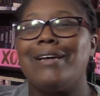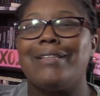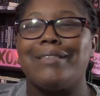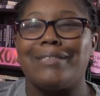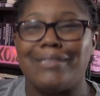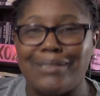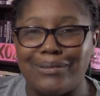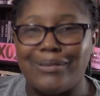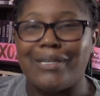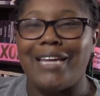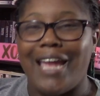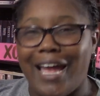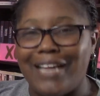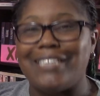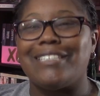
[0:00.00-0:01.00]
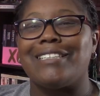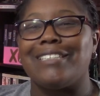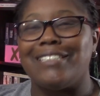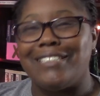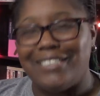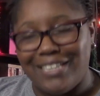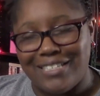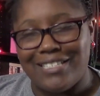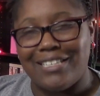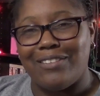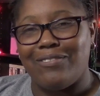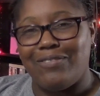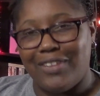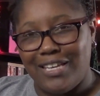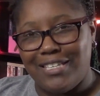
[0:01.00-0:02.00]
the story actually doesn't
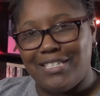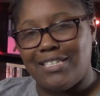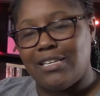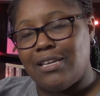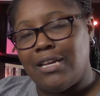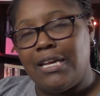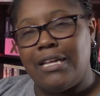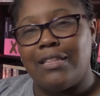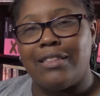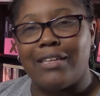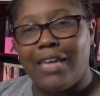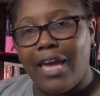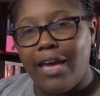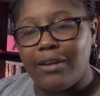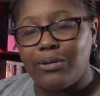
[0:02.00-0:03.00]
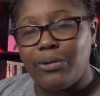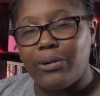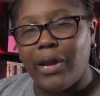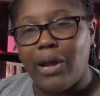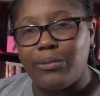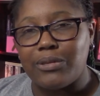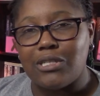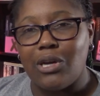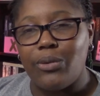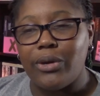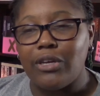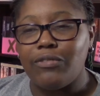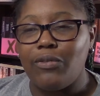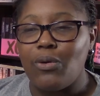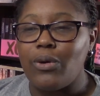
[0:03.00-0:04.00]
fit the category I was
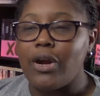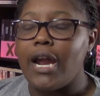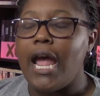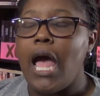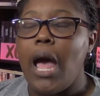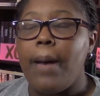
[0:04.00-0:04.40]
going for.